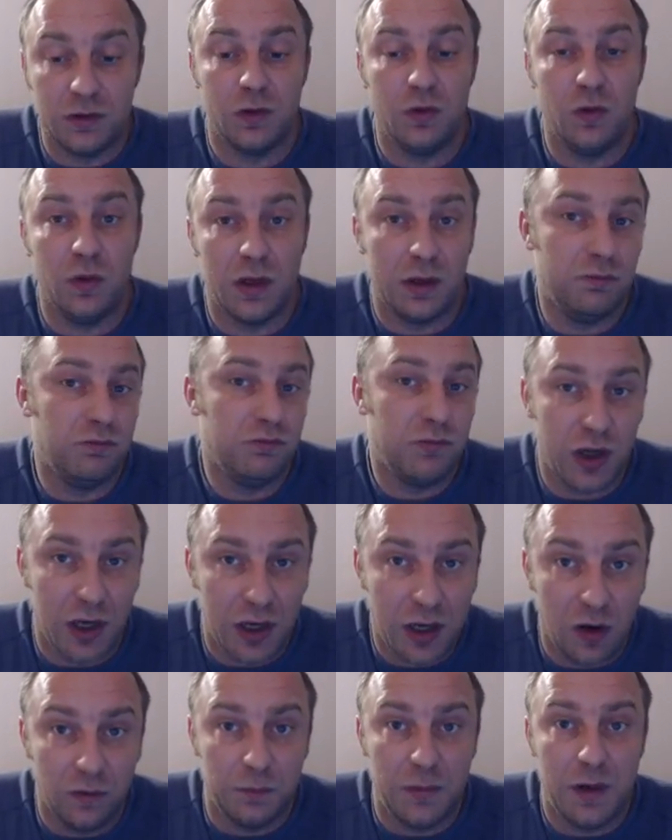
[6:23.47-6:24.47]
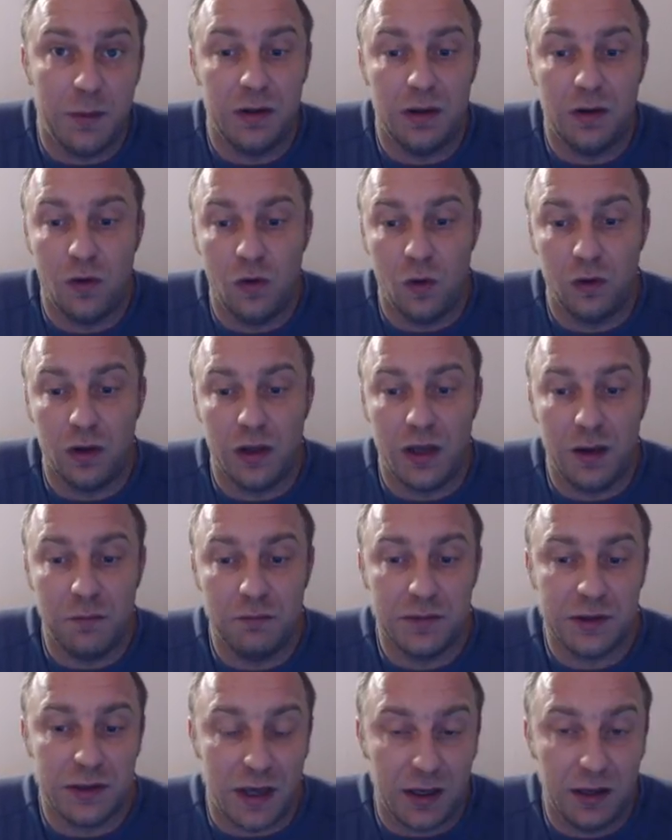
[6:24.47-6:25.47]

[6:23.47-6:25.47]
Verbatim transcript: so you can check out maybe the whole games,